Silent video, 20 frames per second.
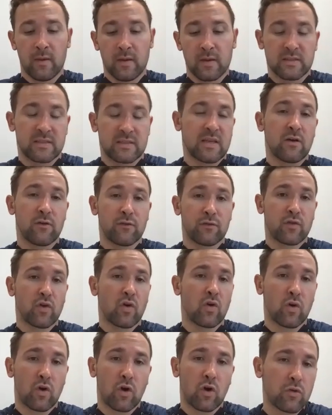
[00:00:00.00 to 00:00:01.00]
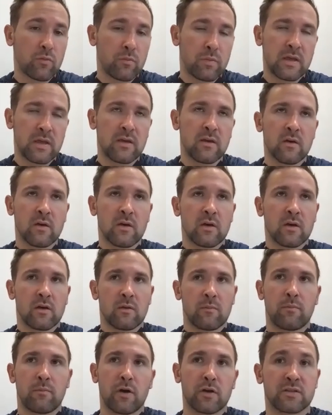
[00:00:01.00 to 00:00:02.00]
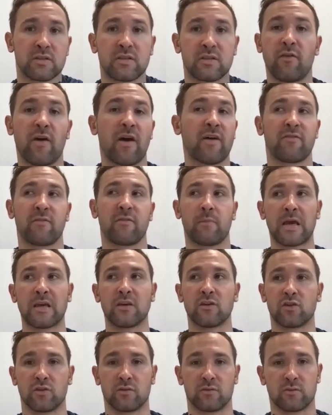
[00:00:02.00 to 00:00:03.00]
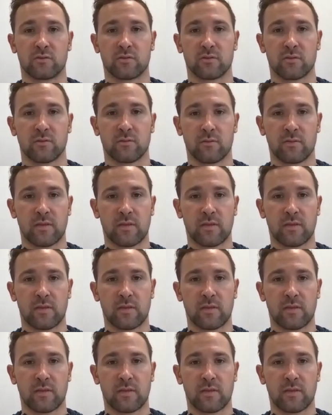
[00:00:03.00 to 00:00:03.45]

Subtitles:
Self-talk could be positive affirmations